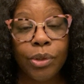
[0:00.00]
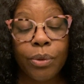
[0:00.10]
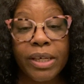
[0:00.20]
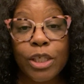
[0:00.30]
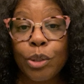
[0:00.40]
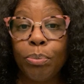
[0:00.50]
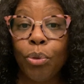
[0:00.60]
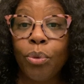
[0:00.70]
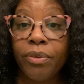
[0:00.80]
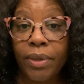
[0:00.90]

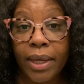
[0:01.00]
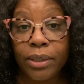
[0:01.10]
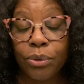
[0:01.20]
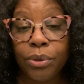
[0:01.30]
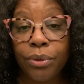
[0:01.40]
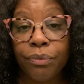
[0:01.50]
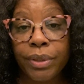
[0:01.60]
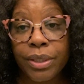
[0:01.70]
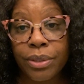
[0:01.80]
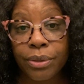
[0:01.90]
explore that, do your
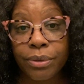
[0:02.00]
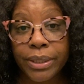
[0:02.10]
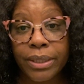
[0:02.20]
research,